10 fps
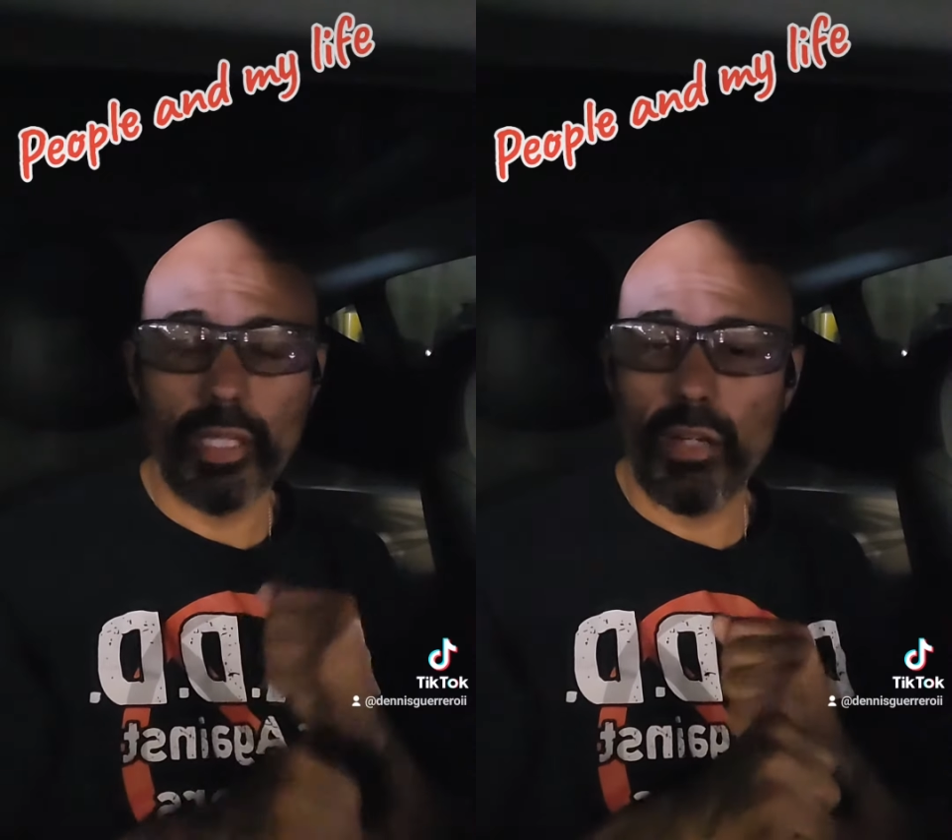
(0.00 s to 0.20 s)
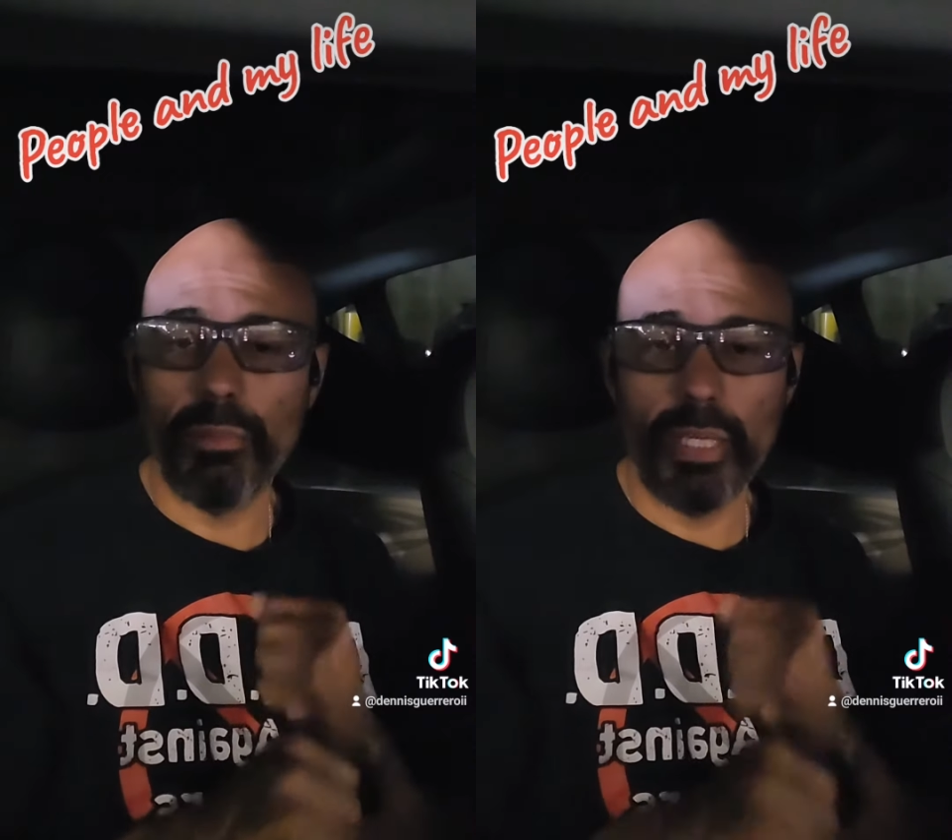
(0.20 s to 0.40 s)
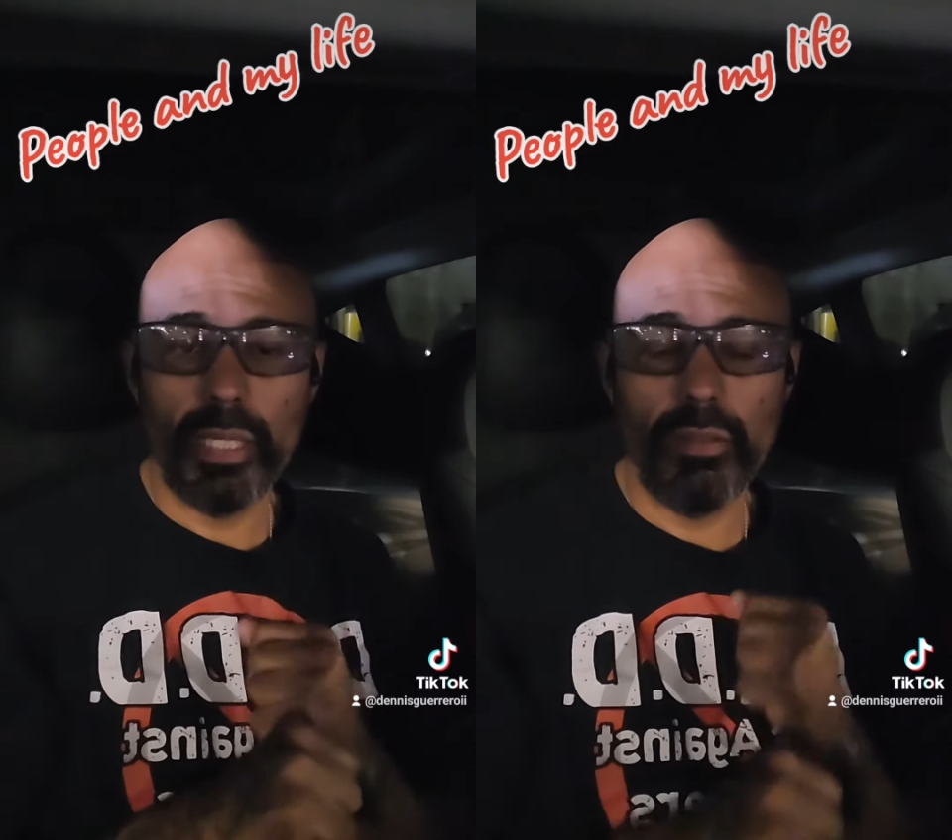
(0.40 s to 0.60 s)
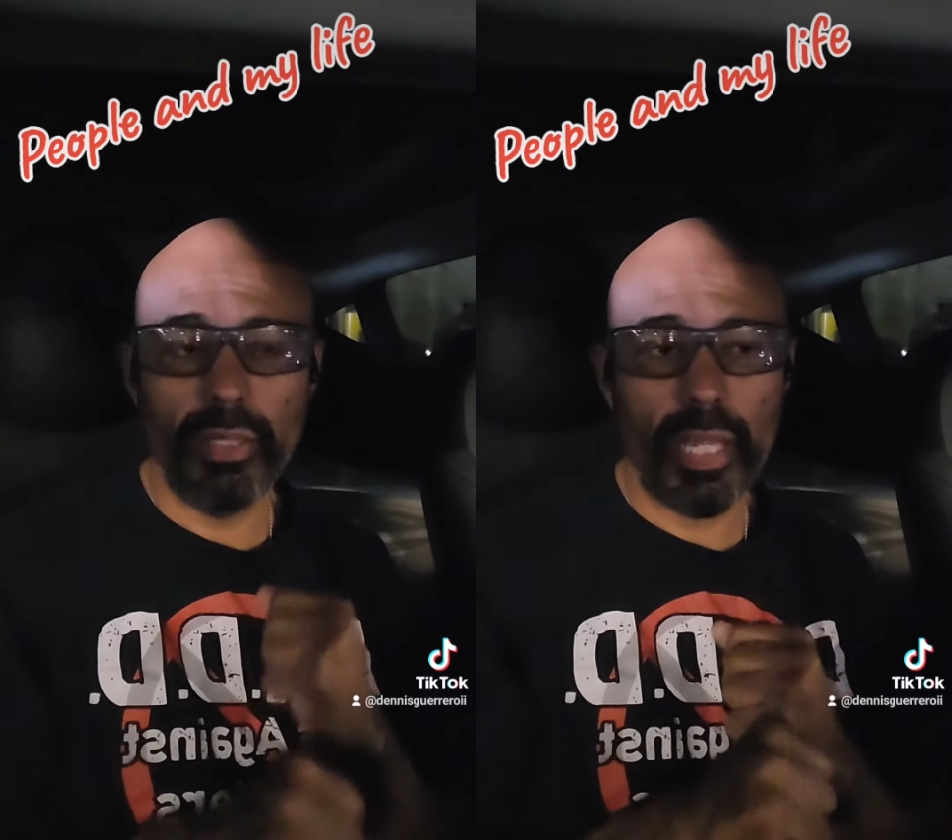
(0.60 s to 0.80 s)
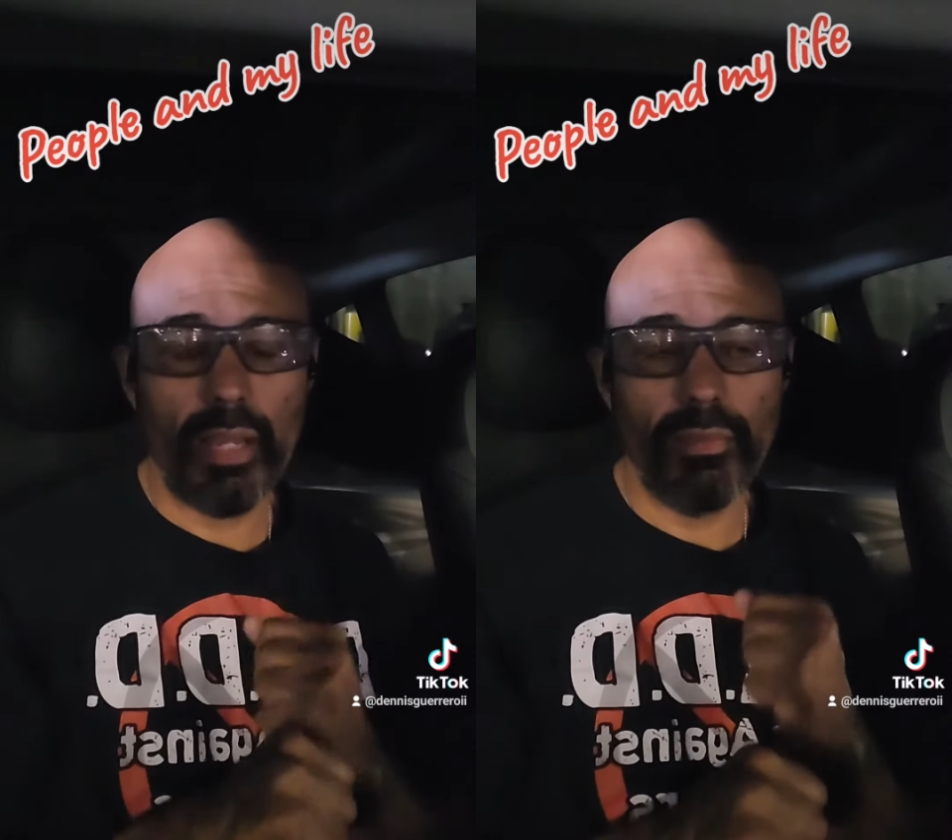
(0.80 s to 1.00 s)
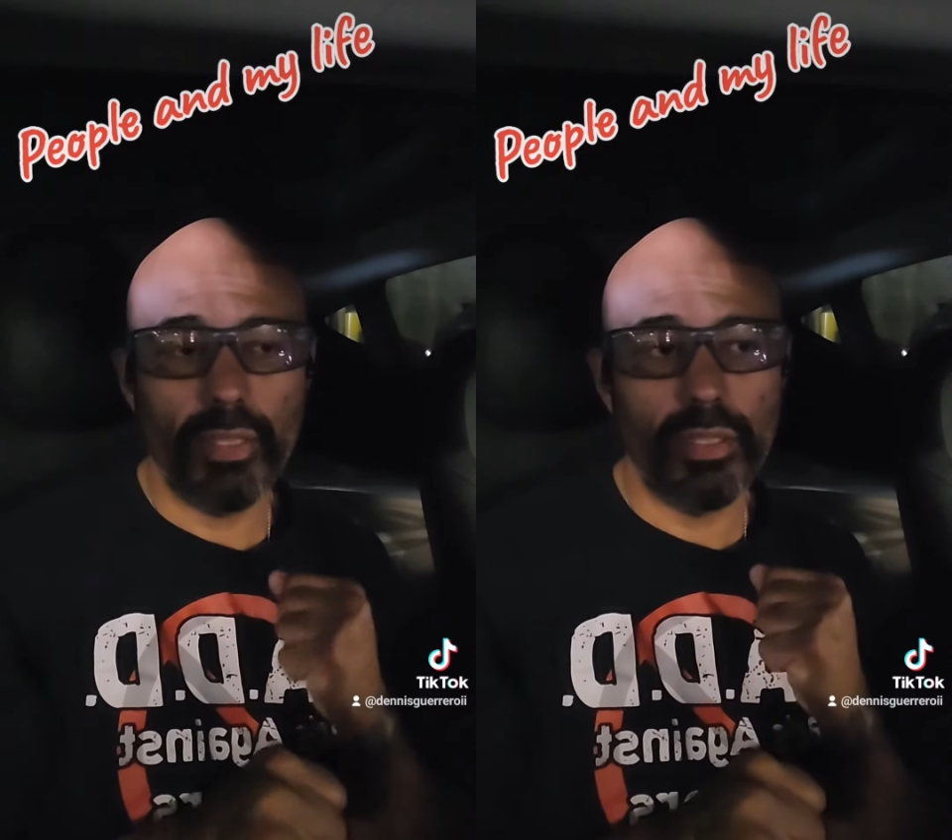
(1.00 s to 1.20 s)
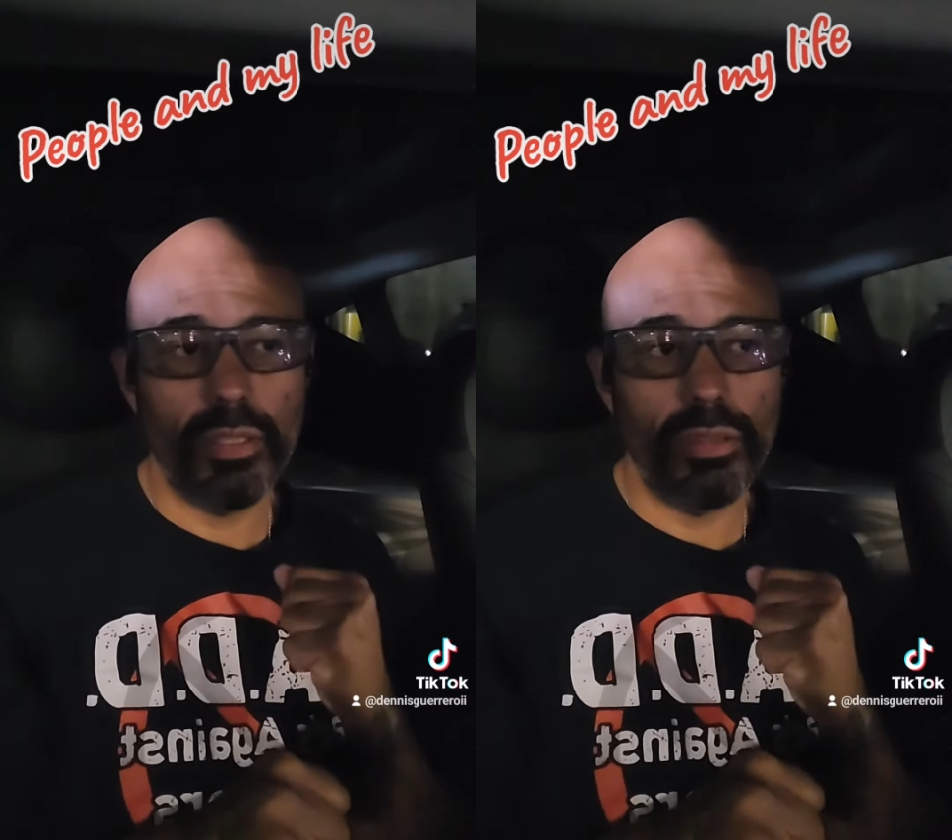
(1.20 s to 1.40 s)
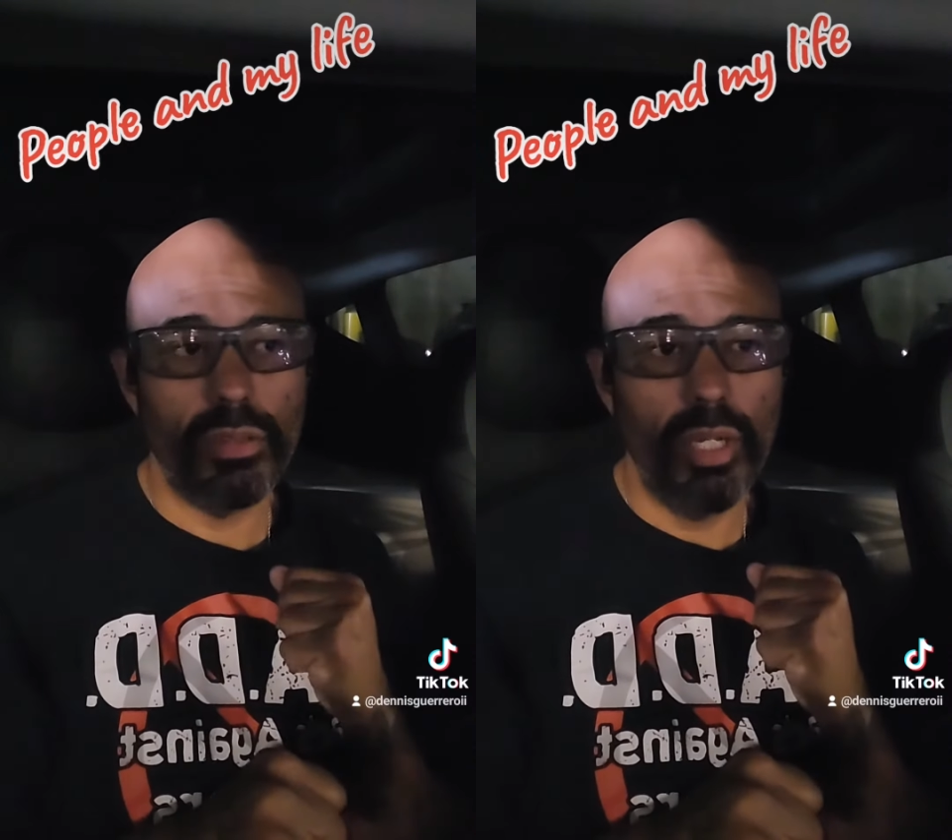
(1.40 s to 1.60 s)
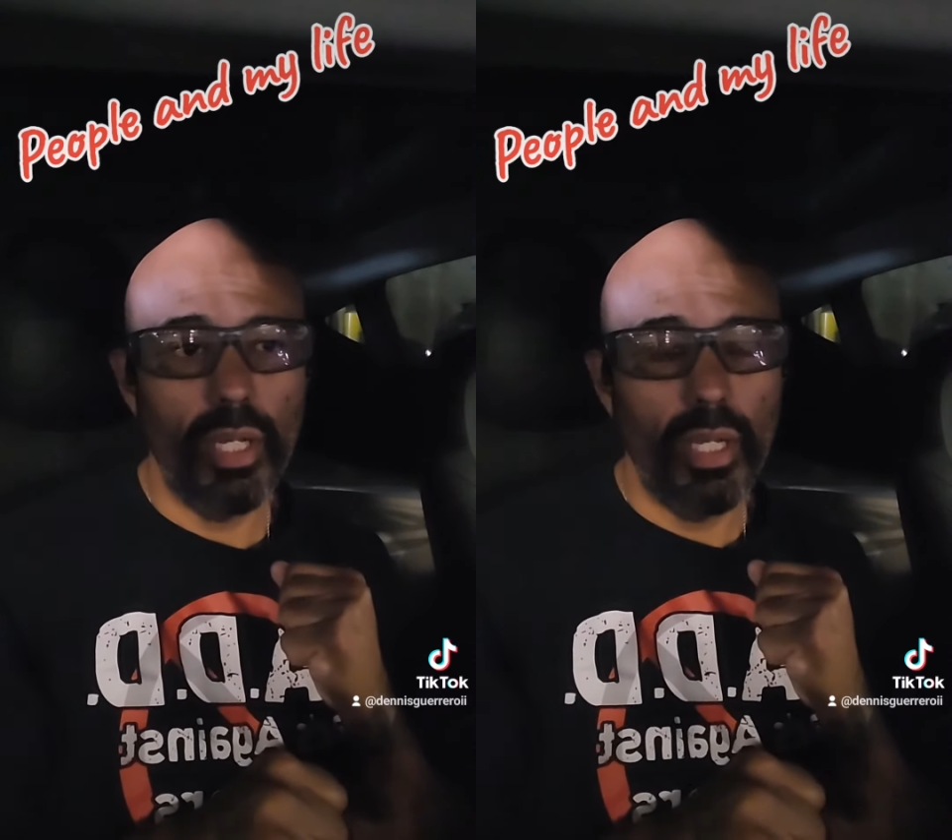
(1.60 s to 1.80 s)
without me even having to